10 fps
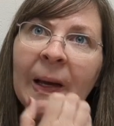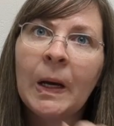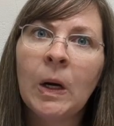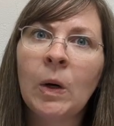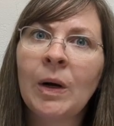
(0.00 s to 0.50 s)

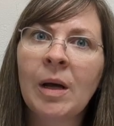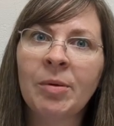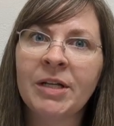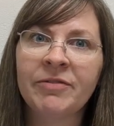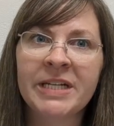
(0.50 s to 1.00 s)
oh, a
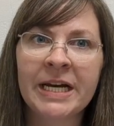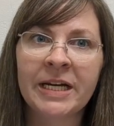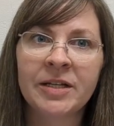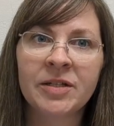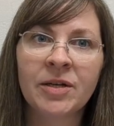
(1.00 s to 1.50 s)
couple of
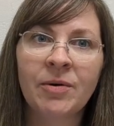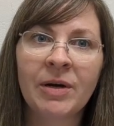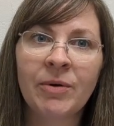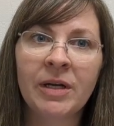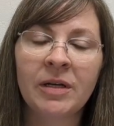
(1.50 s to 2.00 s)
days so I
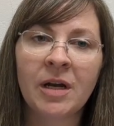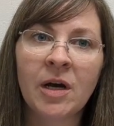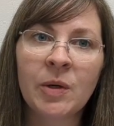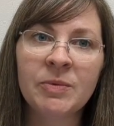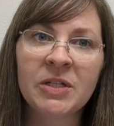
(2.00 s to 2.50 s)
went and
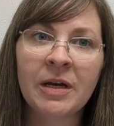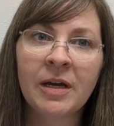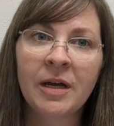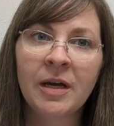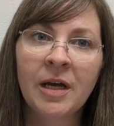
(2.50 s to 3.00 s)
helped
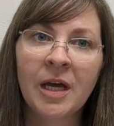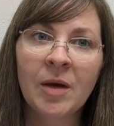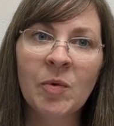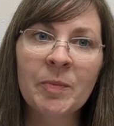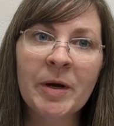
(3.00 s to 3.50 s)

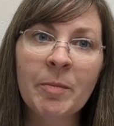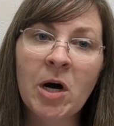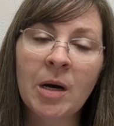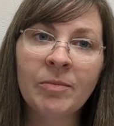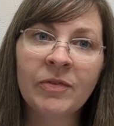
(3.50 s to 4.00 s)
him and my
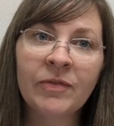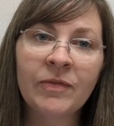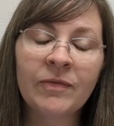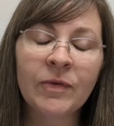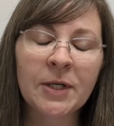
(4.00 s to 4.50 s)
mom
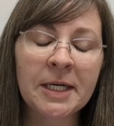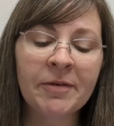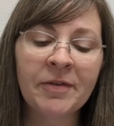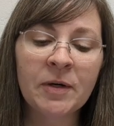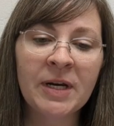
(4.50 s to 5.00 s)
for a
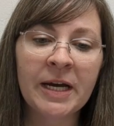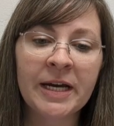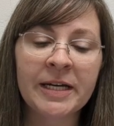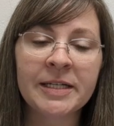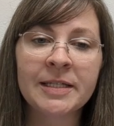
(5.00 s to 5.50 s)
few
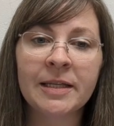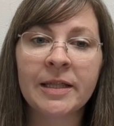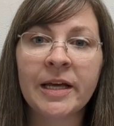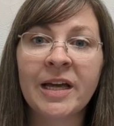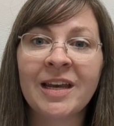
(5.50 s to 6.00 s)
days
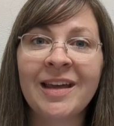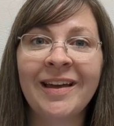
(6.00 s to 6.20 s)
and then